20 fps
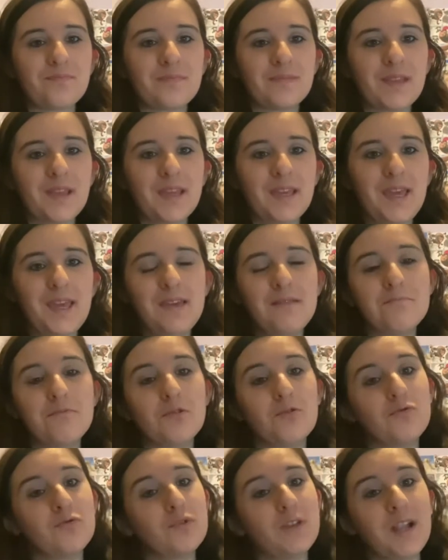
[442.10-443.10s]
keep
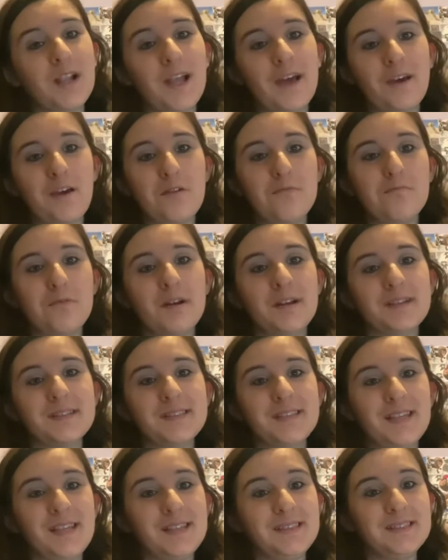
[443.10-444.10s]
all the Lego bricks
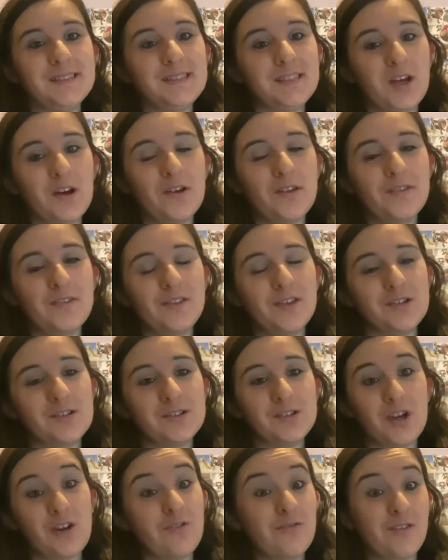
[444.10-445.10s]
inside the
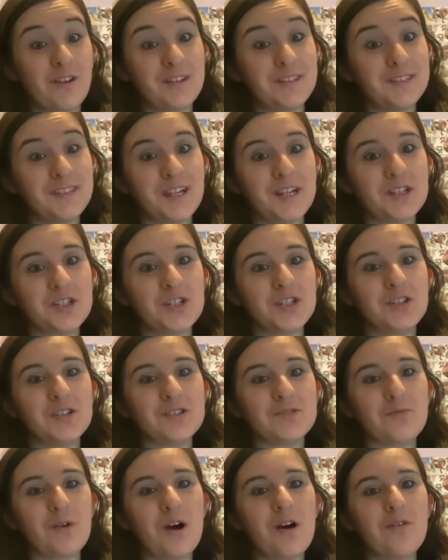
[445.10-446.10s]
dark ride section
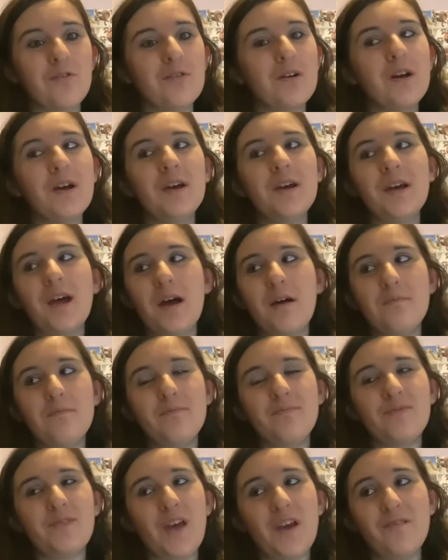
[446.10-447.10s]
as well.
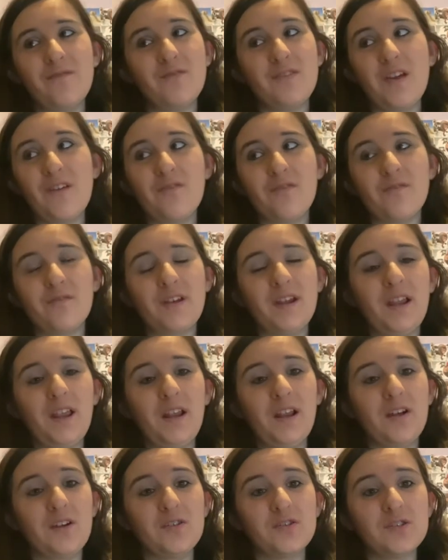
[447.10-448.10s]
They've never really
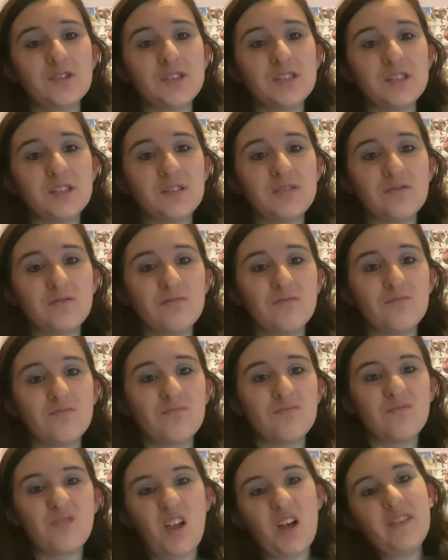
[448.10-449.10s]
looked
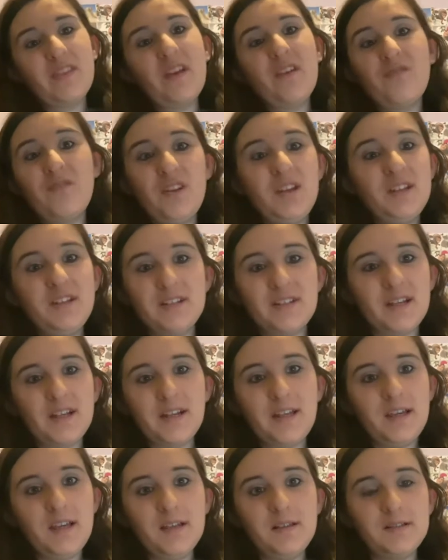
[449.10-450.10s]
like they've needed
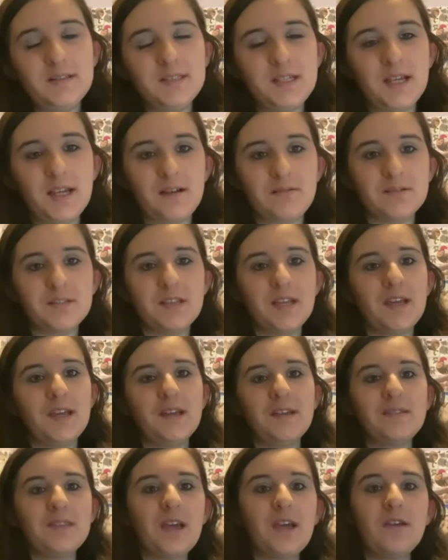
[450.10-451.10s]
any
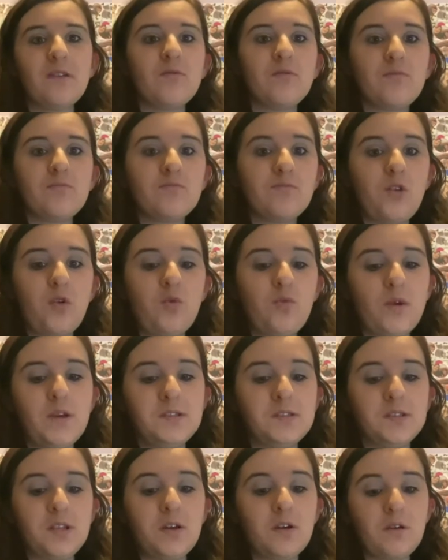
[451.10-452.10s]
TLC. They
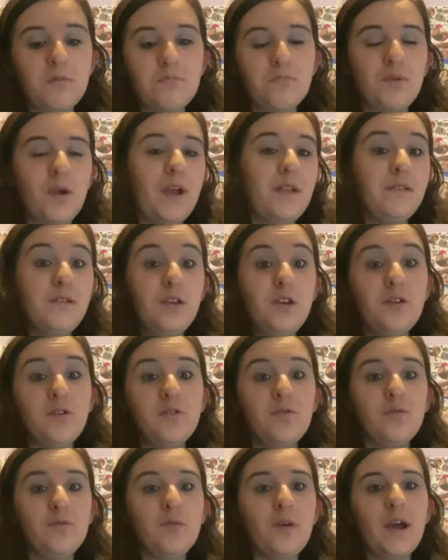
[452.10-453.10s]
always look brand
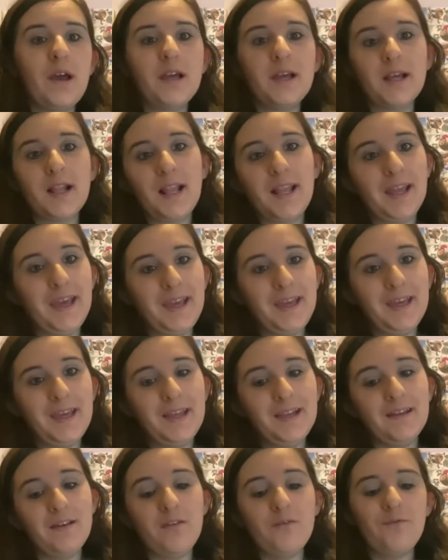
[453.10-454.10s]
new and
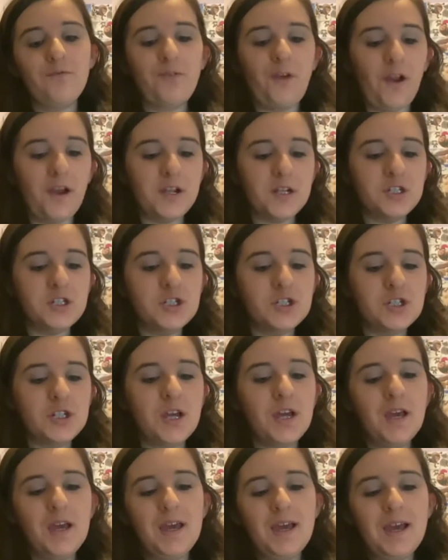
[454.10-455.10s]
clean and fresh,
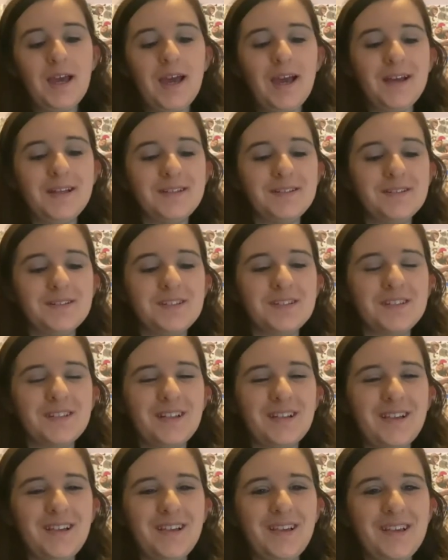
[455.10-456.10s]
and
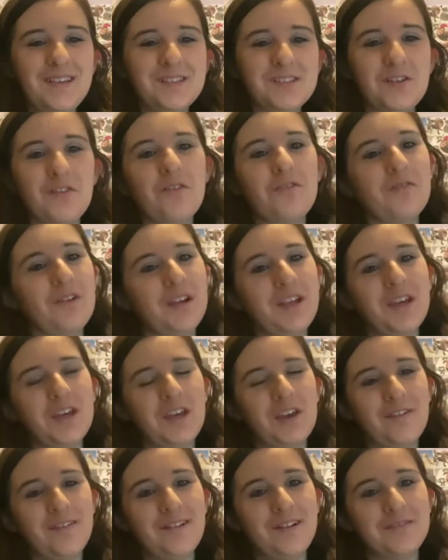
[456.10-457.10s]
it's got a really
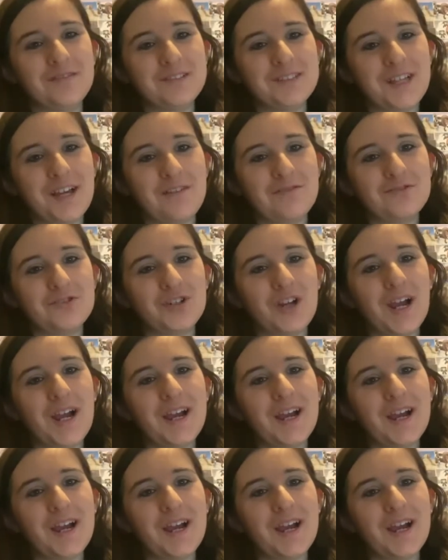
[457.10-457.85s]
cute little soundtrack.